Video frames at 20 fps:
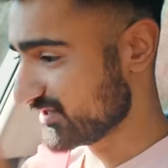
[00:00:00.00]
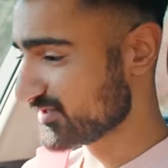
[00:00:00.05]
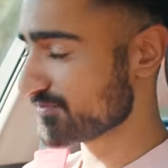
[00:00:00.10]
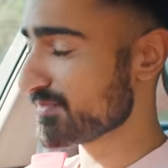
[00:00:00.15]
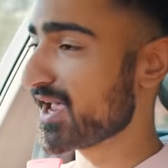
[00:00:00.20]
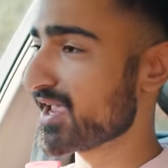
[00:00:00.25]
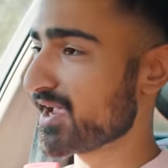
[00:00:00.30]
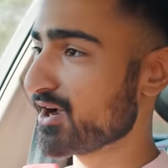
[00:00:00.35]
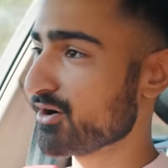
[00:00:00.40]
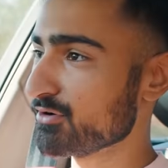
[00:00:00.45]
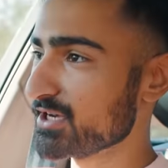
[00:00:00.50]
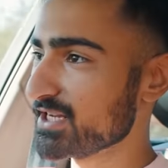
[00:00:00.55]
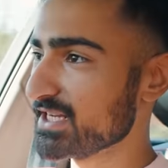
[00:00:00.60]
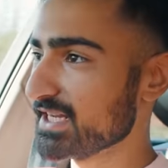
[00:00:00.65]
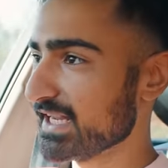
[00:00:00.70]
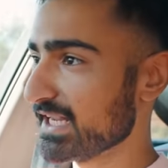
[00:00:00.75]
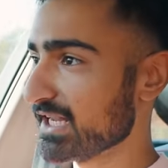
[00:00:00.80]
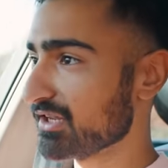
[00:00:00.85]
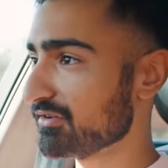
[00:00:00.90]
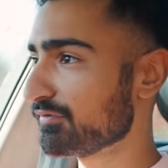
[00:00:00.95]
is my
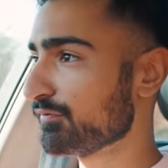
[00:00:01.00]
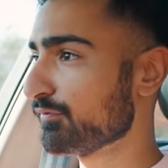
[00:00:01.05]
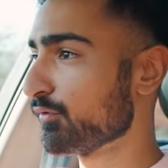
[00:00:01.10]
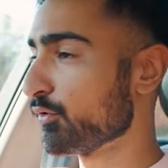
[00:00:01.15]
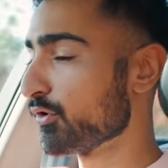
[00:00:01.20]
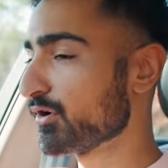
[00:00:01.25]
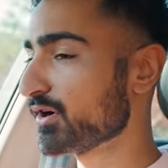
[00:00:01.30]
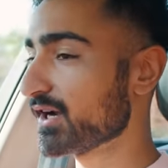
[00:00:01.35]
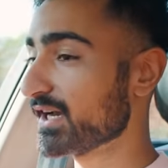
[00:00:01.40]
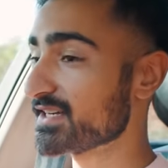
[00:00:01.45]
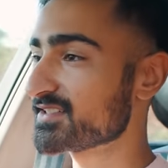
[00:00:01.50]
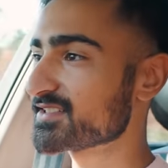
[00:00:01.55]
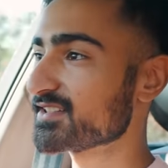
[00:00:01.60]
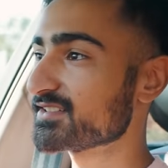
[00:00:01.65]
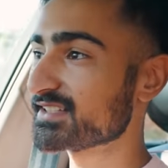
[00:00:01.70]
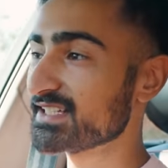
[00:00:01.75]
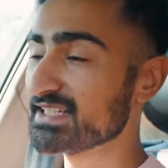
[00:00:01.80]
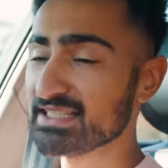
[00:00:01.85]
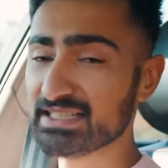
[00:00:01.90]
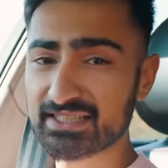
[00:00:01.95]
Audi A4. It's a
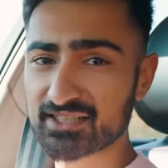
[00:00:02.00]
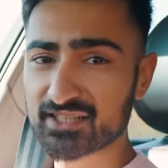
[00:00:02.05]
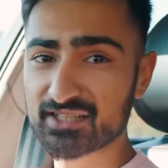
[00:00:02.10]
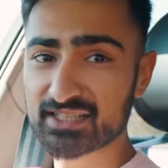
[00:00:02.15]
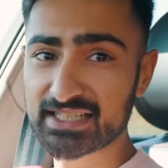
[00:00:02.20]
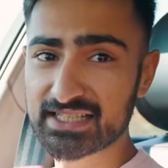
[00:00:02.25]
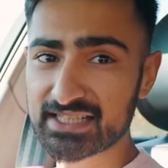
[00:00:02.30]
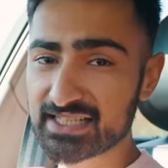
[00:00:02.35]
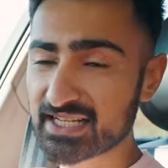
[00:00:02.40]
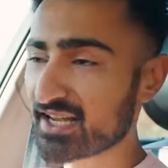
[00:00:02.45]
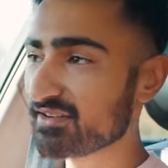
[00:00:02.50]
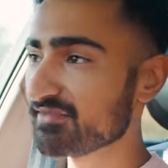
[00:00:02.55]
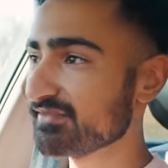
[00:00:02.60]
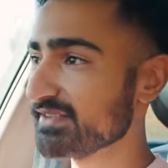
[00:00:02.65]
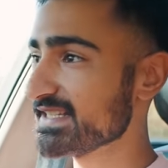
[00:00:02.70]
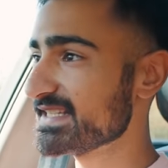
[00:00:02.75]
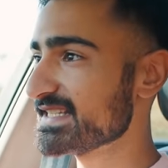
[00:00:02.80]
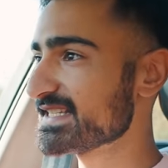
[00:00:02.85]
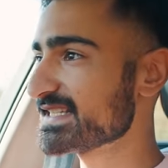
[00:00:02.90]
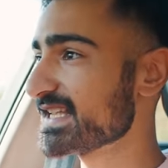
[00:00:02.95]
3 litre TDI
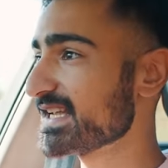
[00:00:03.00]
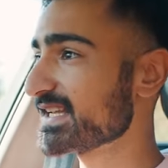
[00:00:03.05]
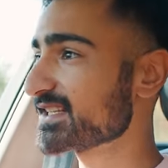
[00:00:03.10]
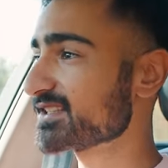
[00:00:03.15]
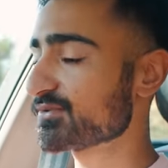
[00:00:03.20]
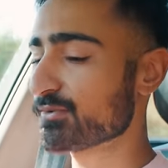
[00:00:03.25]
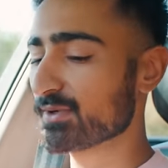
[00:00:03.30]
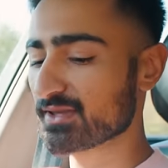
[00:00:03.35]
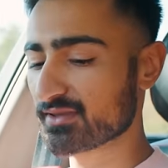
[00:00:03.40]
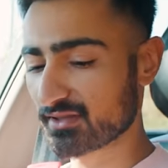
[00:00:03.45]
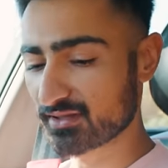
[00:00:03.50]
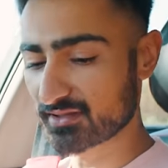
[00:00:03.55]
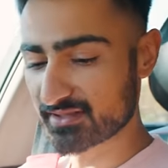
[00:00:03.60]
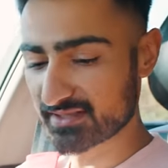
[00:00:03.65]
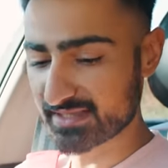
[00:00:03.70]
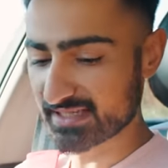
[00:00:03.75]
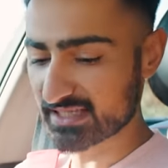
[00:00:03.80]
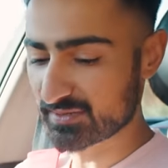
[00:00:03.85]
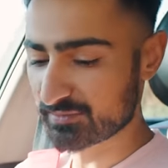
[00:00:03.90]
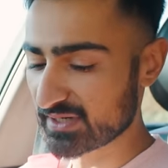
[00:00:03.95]
V6 with a
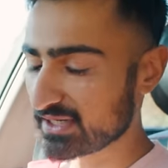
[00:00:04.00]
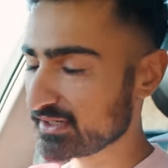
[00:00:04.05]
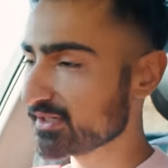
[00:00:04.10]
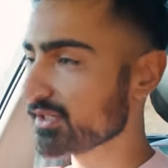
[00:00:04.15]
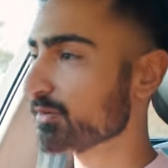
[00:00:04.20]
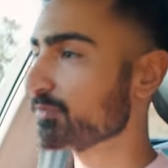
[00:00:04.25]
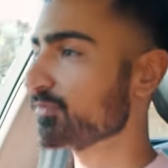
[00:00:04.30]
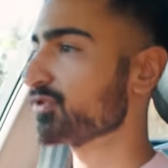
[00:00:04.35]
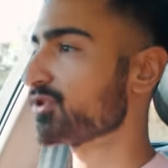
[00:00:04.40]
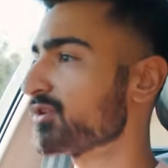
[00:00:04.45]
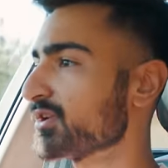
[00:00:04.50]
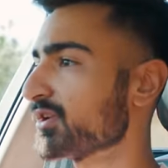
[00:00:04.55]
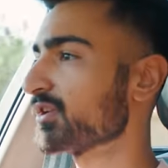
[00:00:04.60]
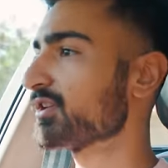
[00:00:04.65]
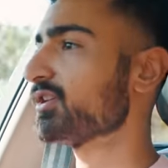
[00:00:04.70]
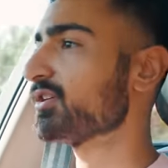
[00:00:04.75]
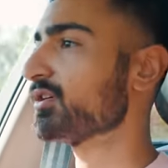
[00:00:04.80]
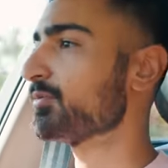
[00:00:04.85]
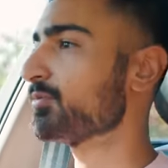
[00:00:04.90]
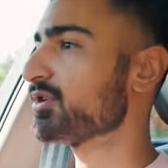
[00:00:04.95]
6 speed Tiptronic
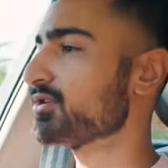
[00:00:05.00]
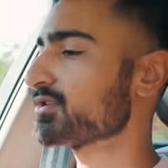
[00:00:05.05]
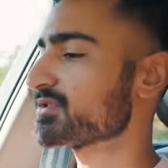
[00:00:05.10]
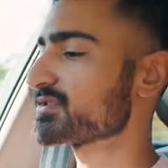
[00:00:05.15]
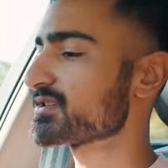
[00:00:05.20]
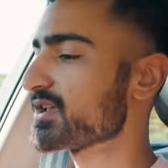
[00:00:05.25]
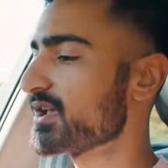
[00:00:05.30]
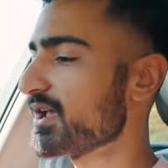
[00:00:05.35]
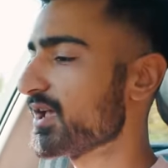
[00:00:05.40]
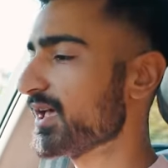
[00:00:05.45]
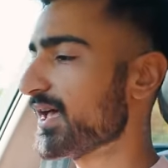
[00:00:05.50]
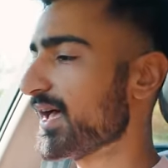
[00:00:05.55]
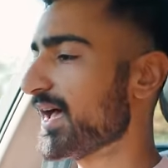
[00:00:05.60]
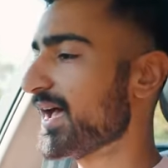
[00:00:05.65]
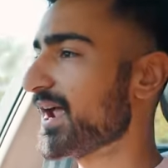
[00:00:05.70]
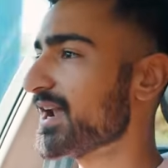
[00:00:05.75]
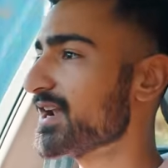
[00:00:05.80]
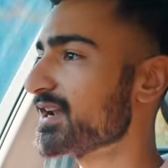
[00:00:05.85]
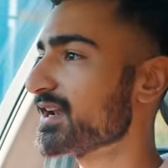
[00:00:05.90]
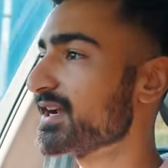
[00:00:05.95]
gearbox,
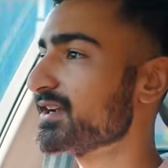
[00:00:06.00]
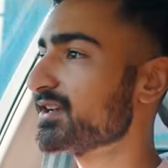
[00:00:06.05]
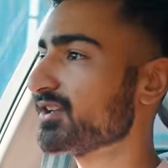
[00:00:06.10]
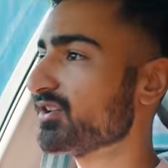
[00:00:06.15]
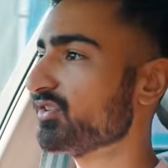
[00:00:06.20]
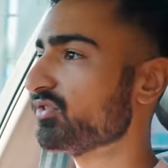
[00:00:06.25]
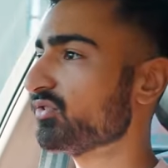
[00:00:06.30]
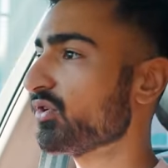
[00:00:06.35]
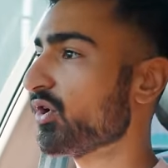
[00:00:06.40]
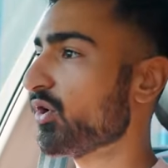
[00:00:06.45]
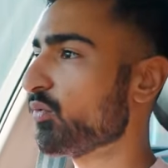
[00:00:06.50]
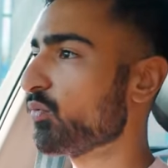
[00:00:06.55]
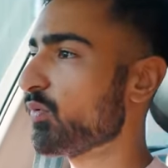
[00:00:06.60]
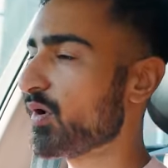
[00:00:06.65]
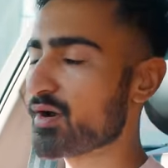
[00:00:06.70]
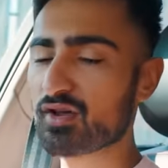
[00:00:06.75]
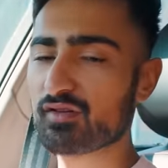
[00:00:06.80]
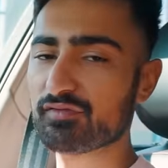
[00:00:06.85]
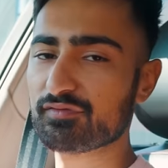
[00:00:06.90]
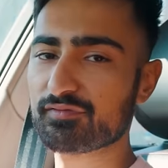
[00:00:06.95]
and it is
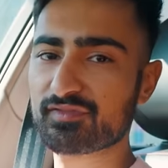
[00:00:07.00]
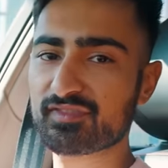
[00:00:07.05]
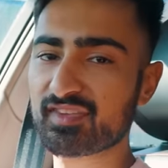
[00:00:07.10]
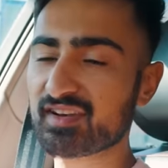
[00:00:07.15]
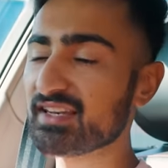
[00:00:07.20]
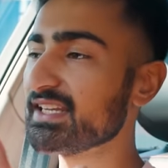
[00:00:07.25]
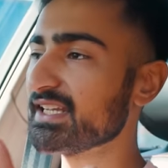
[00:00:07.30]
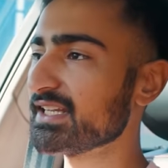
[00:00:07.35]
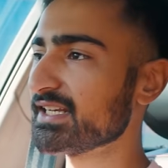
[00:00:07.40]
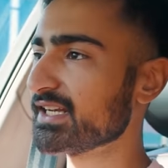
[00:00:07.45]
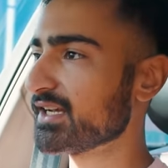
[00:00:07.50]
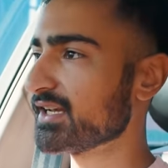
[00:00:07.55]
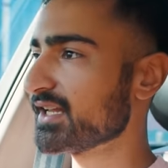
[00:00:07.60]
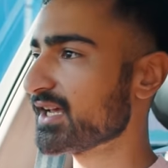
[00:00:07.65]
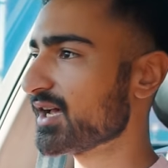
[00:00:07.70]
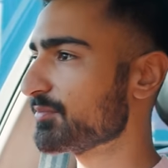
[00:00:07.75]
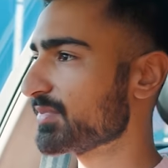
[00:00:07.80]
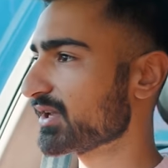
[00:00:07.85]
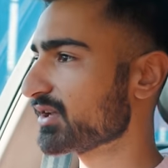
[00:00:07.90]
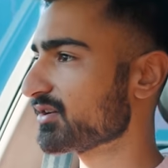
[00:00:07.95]
one of three in
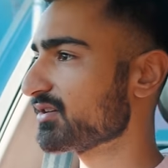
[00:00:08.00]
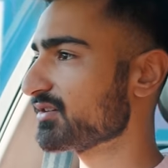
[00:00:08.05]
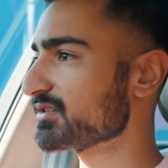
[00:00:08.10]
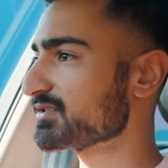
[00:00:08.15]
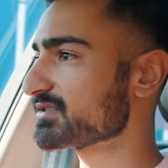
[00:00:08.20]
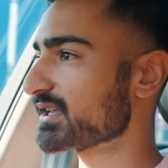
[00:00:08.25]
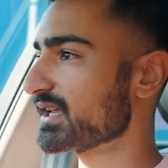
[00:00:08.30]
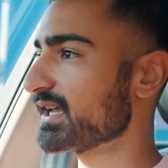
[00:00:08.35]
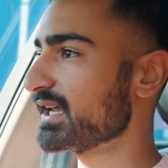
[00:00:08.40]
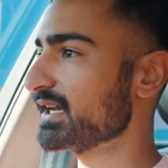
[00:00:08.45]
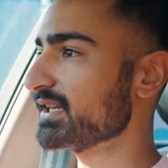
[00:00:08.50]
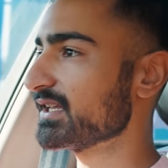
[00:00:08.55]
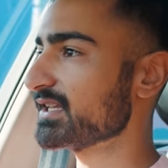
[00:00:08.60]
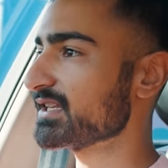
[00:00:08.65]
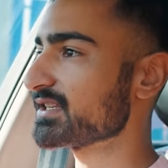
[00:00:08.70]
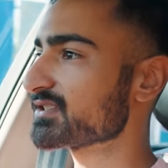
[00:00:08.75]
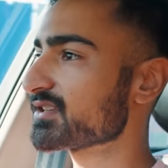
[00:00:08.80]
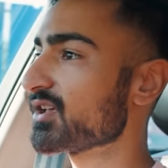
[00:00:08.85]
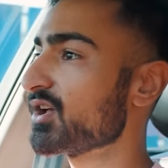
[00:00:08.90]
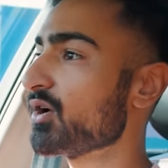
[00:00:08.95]
India because it
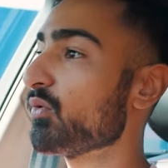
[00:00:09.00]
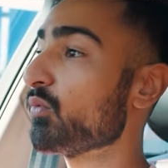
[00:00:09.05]
is